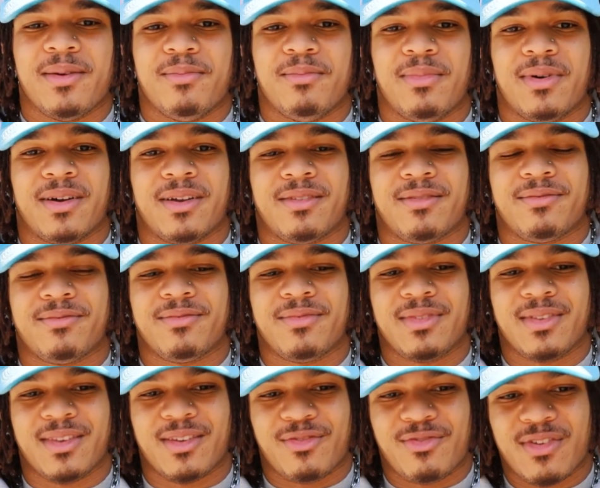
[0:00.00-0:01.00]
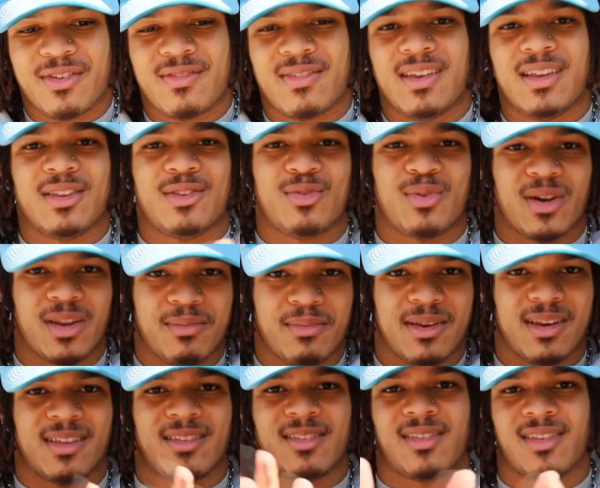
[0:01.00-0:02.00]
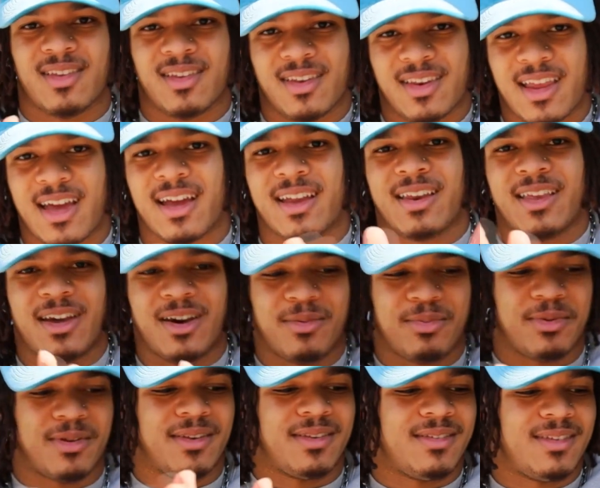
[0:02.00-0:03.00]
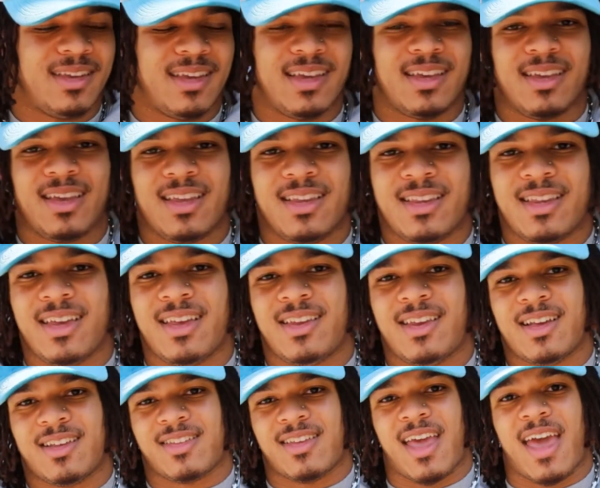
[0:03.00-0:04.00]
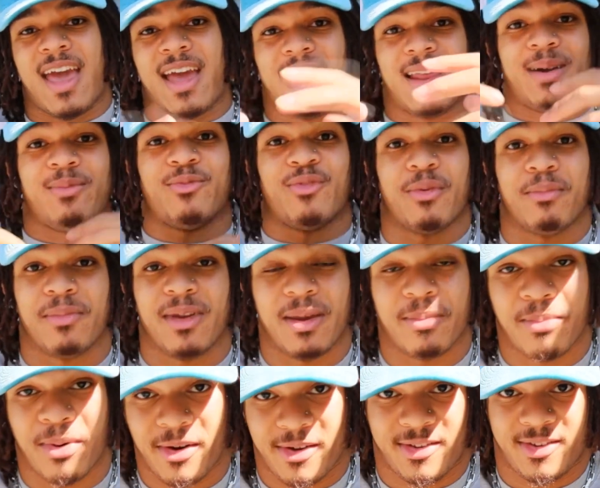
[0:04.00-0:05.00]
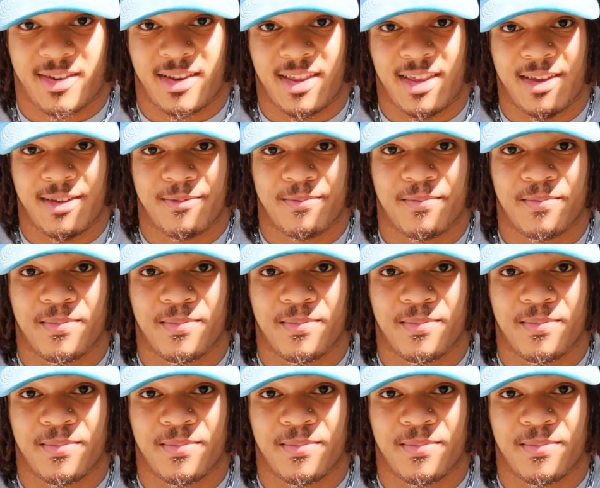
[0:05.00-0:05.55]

But the 15 to 20 minutes to not helping, it doesn't add up for me personally.